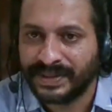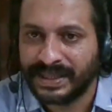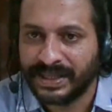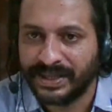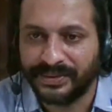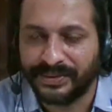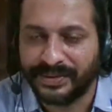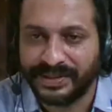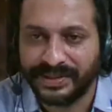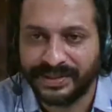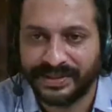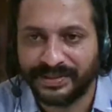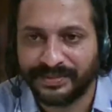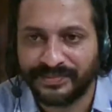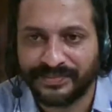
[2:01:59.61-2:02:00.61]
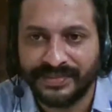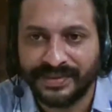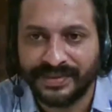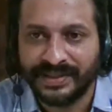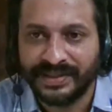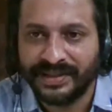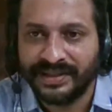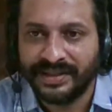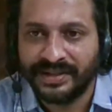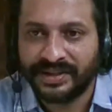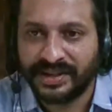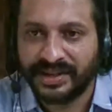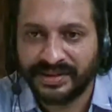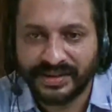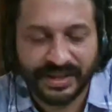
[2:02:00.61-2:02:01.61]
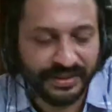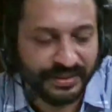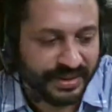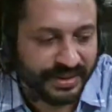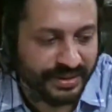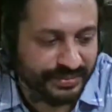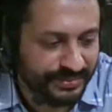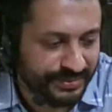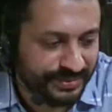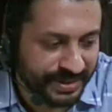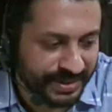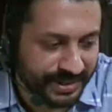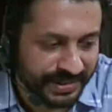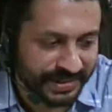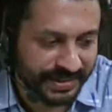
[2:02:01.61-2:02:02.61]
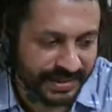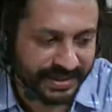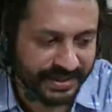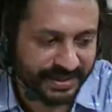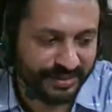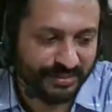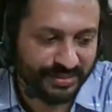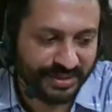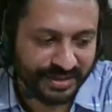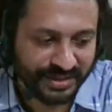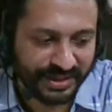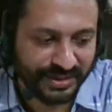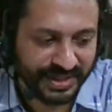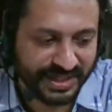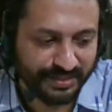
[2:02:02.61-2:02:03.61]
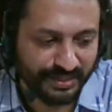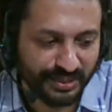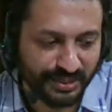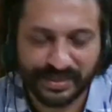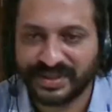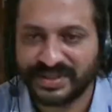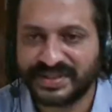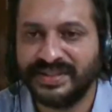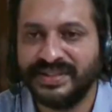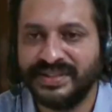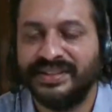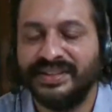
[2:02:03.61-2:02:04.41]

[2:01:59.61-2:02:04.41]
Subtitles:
You know, then, you know, if, you know, these movements